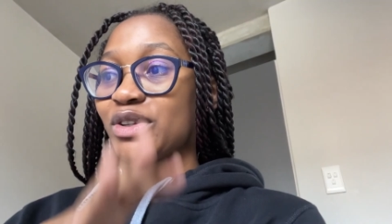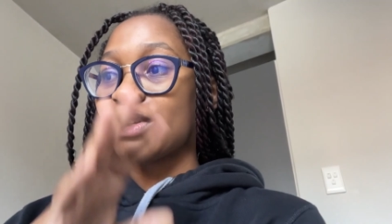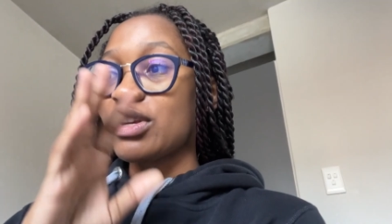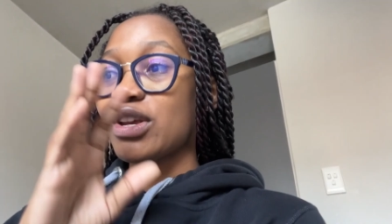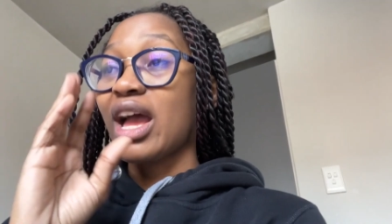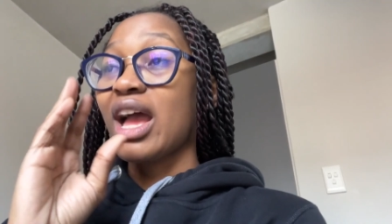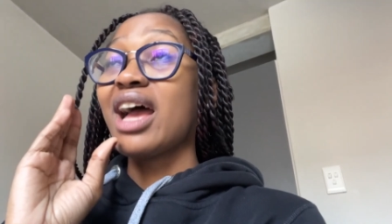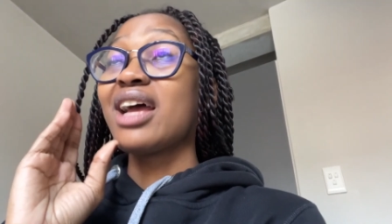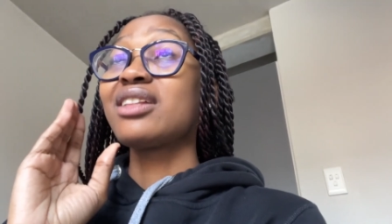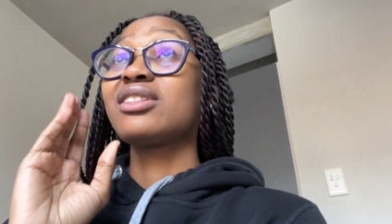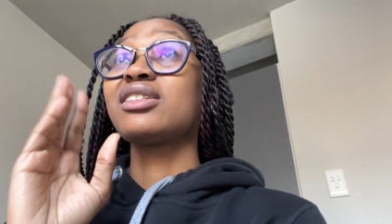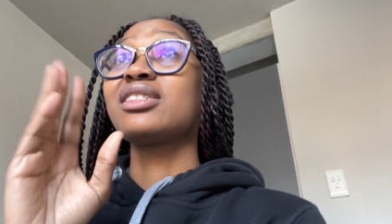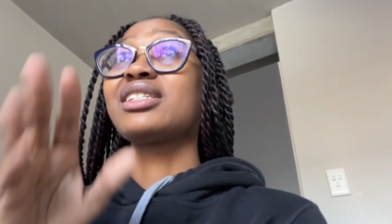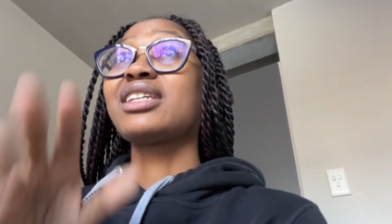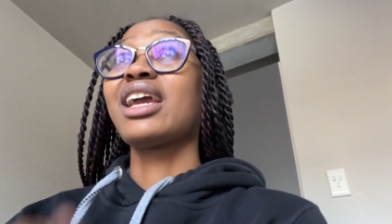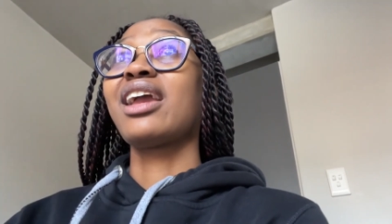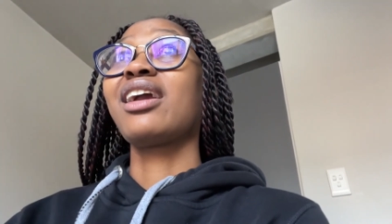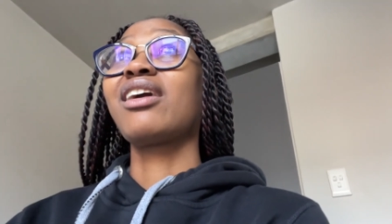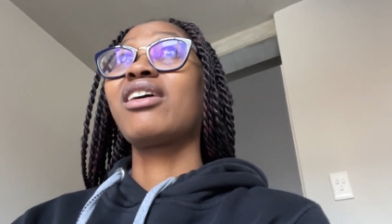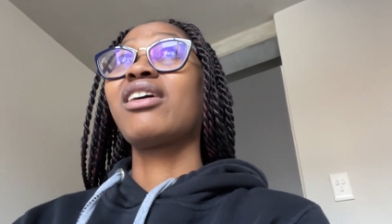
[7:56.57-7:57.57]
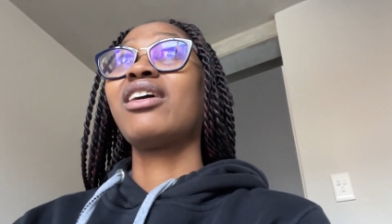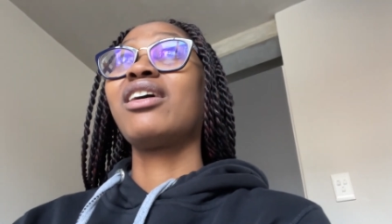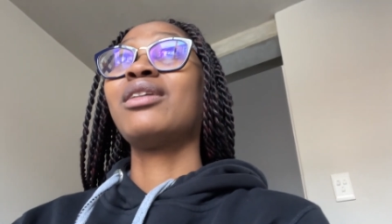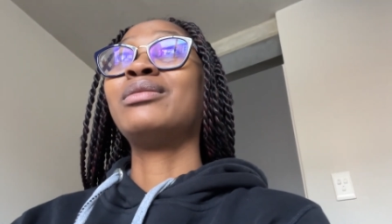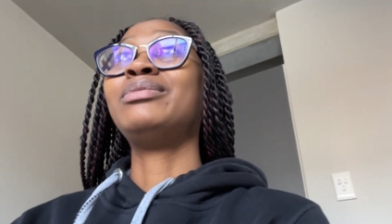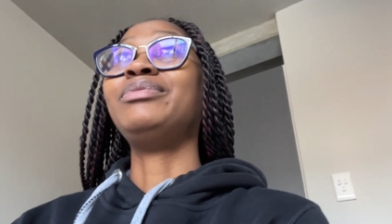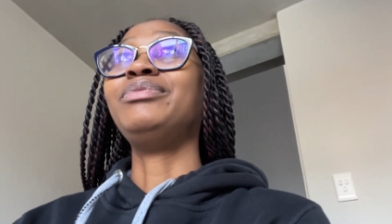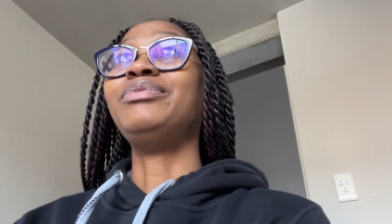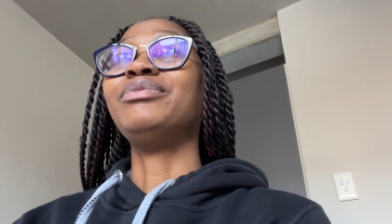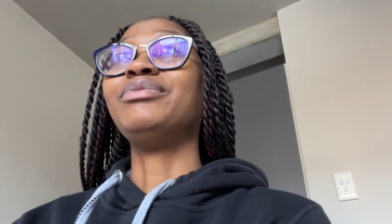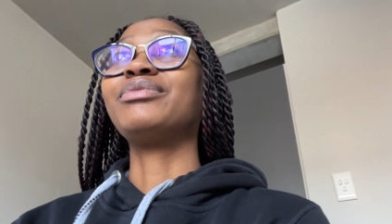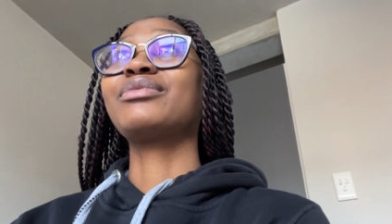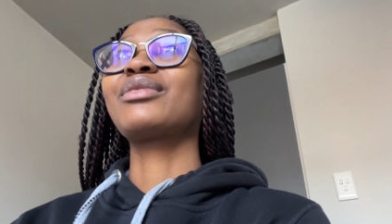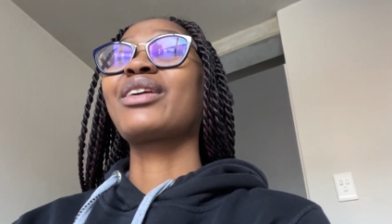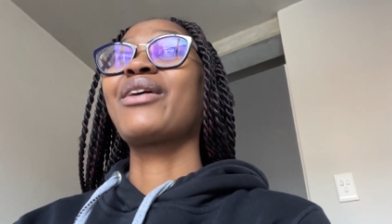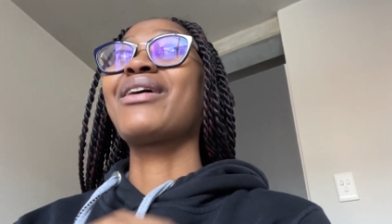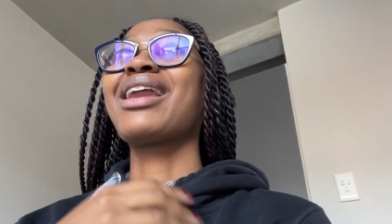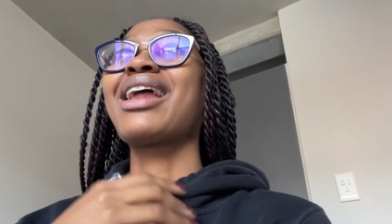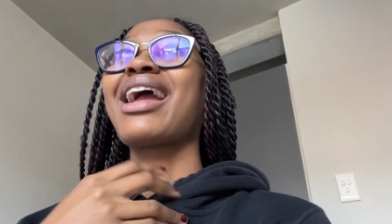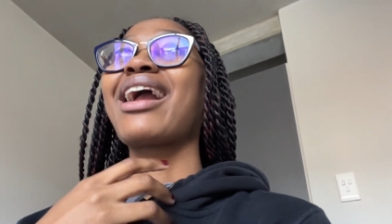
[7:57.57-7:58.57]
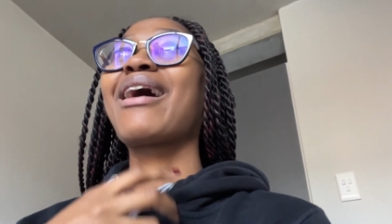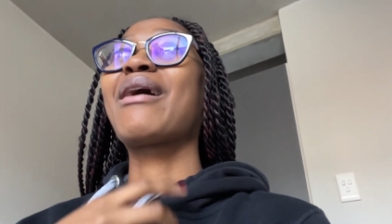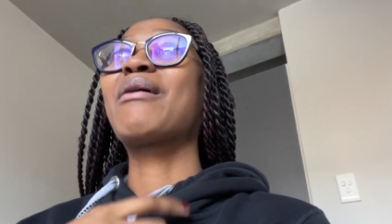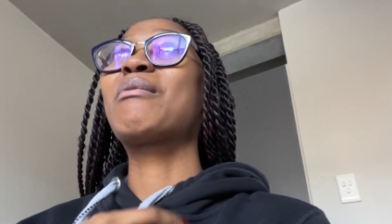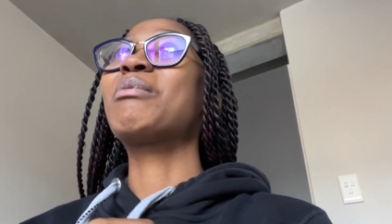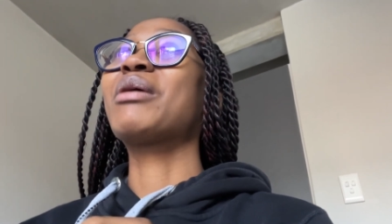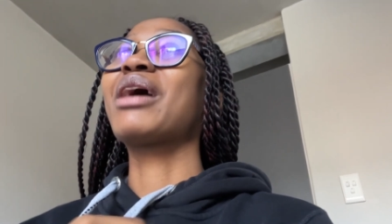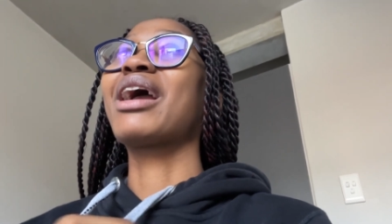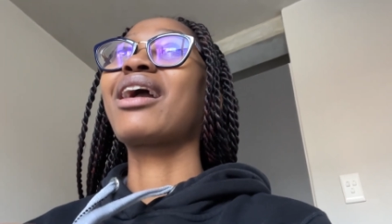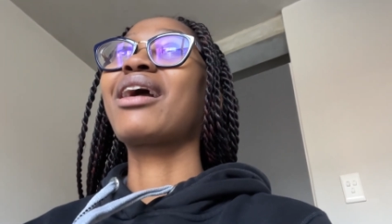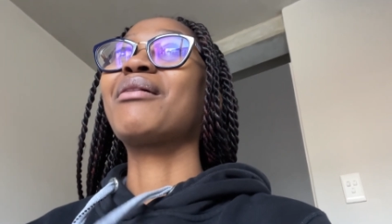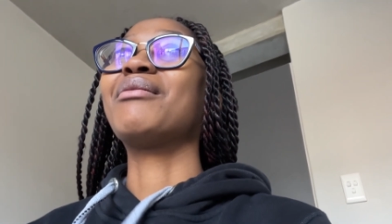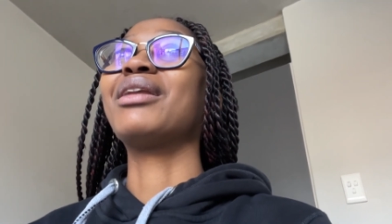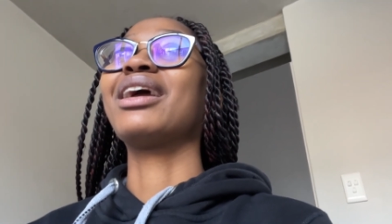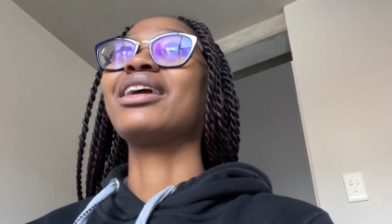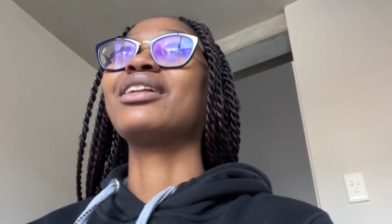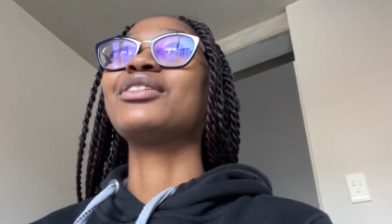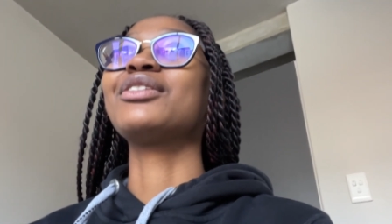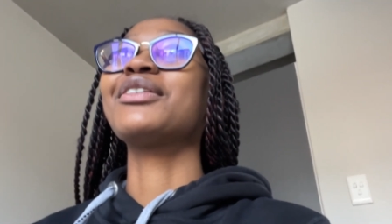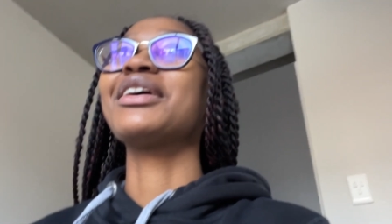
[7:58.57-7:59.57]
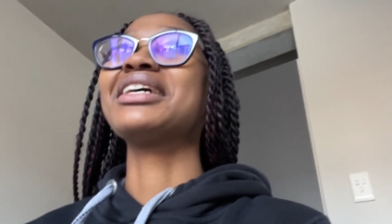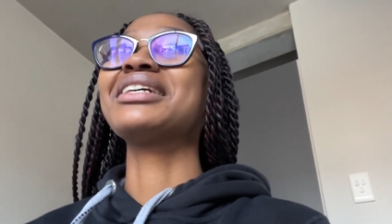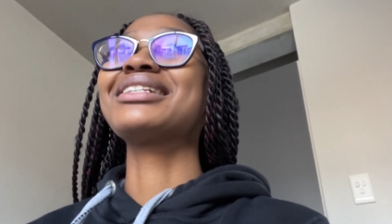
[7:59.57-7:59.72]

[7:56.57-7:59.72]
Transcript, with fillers: So I had to take her. When I come back, I'm like, do I